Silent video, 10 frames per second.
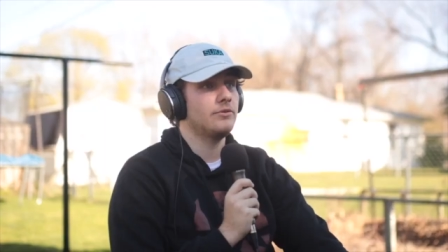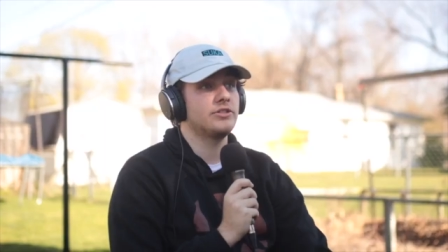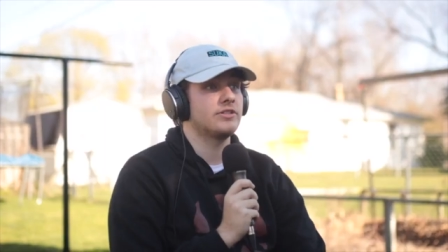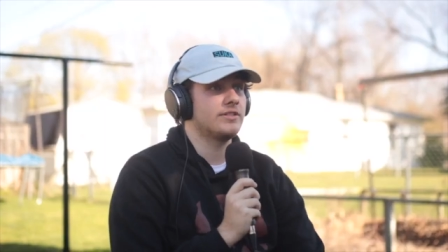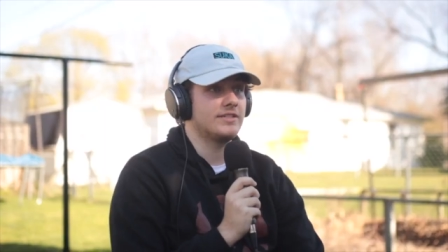I was
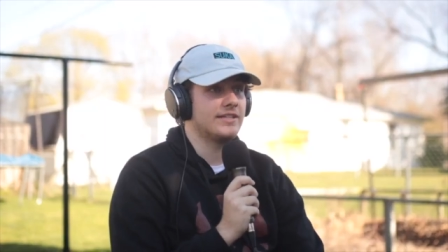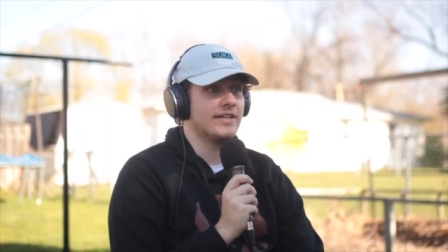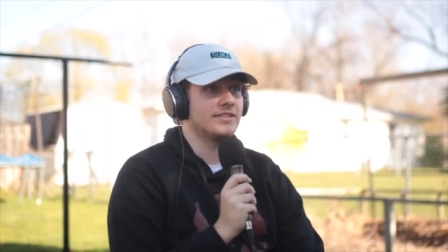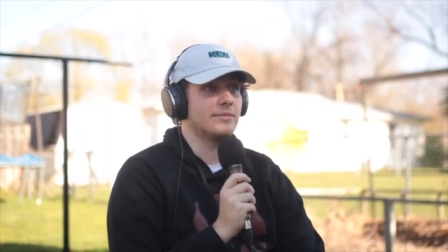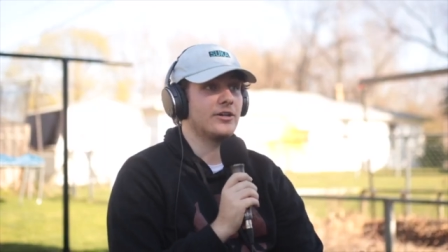just
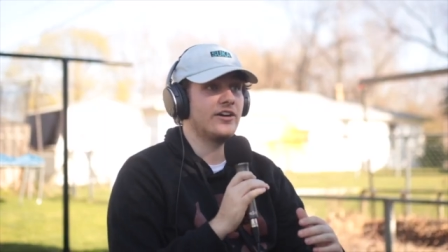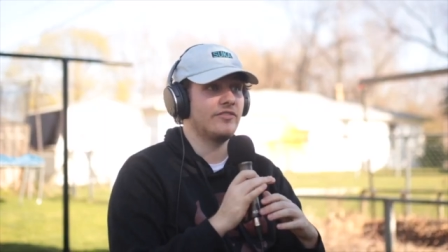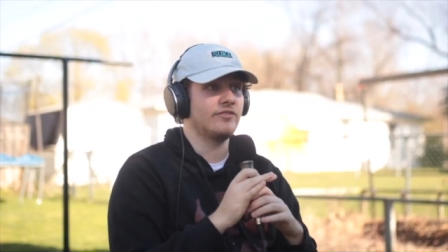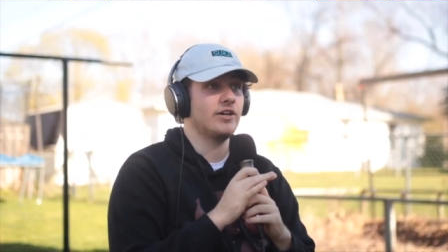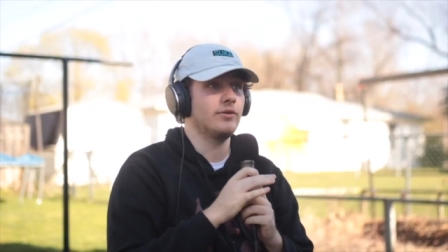saying because I've never
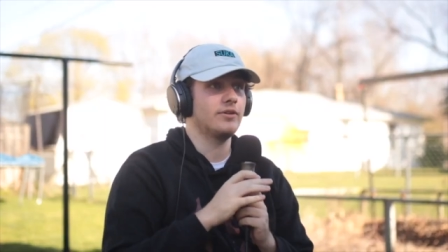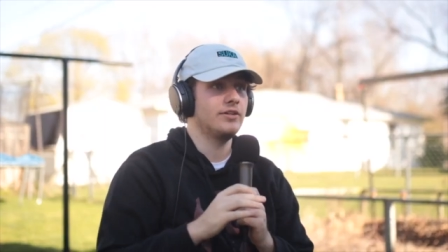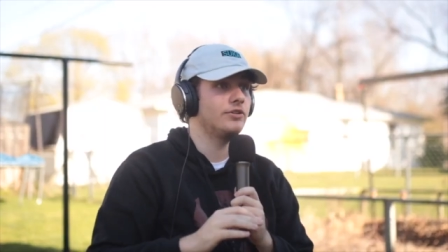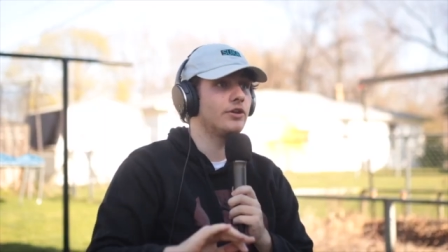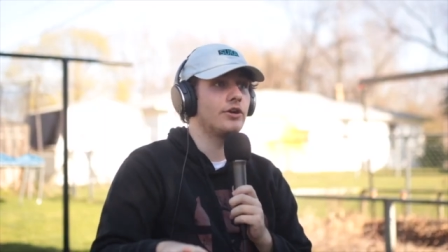seen you even
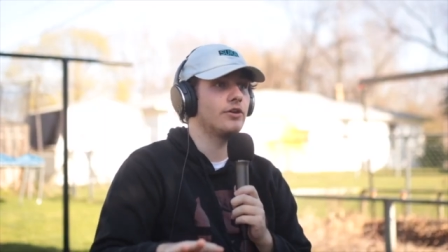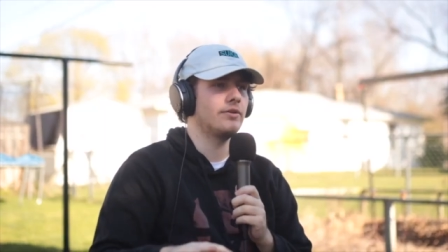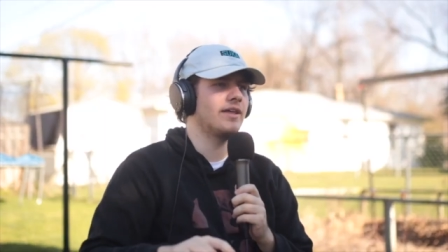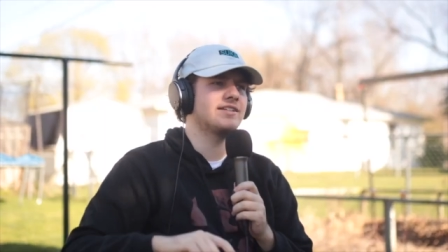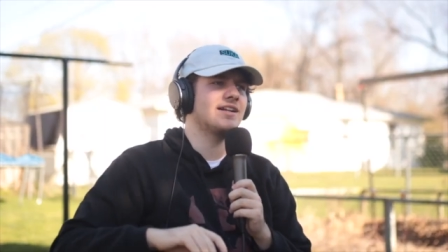drink no, no, no, no,
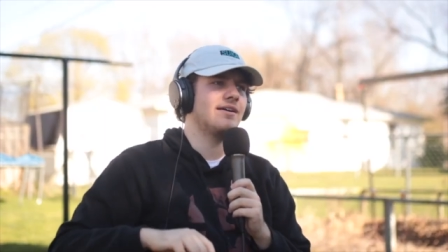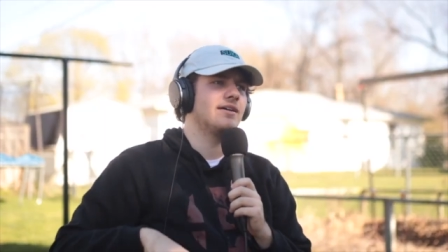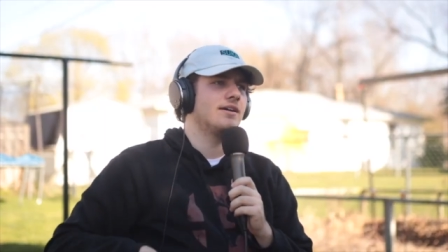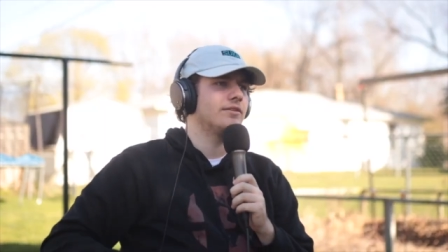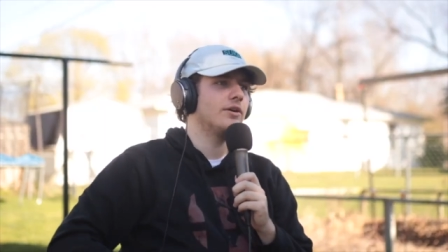nitro that's not,
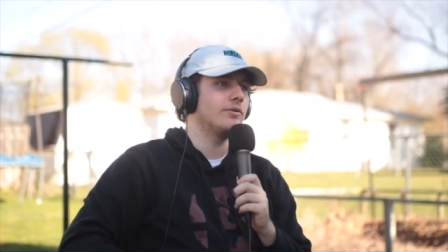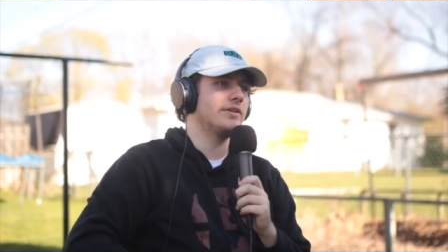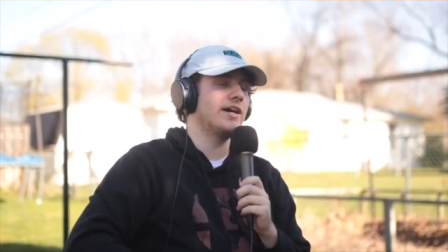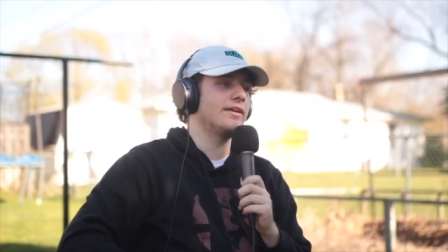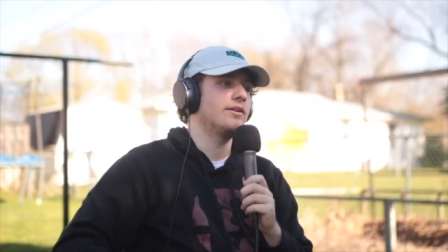Pepsi. No,
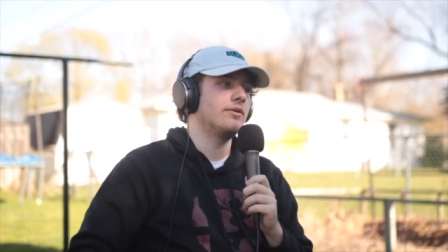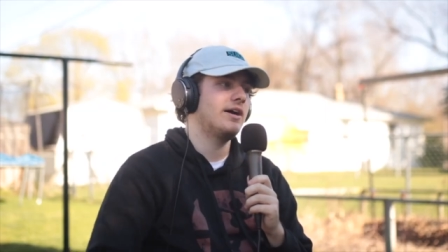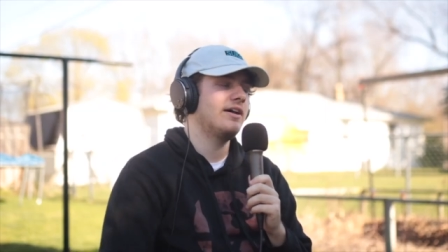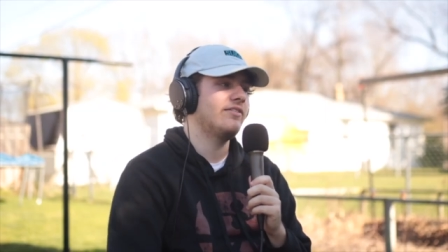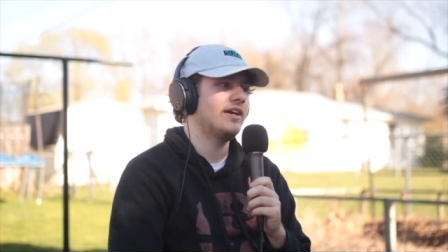yeah, no,
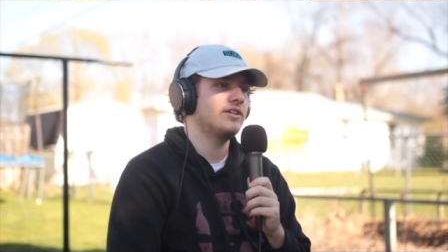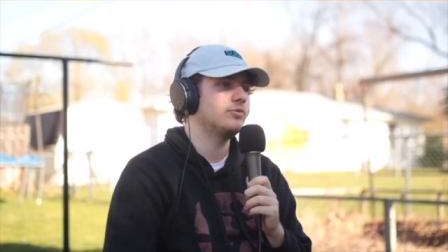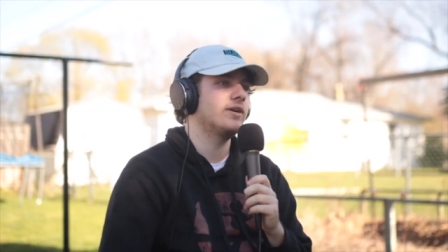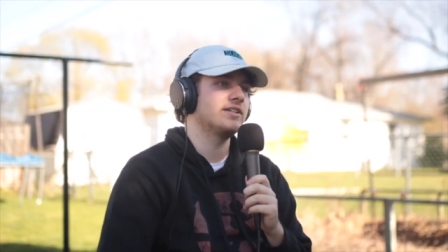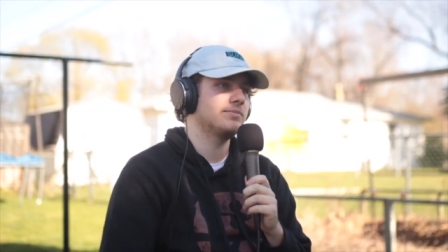I've had it
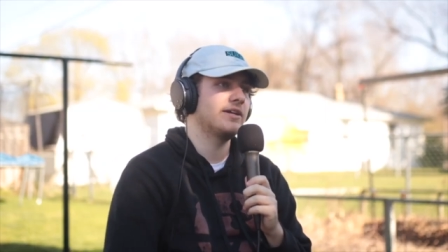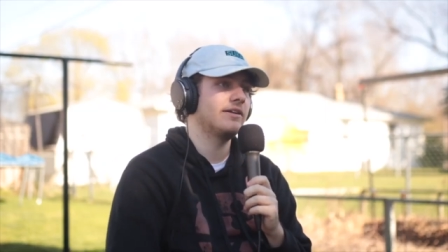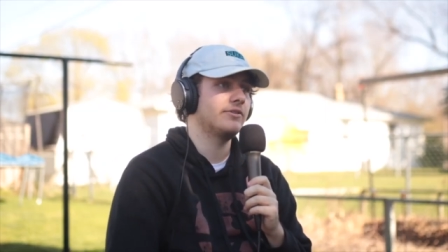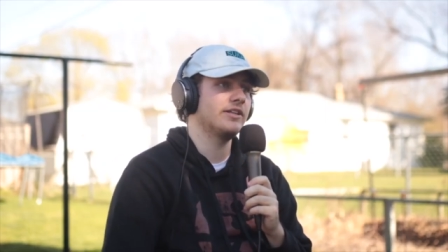twice, but Dr.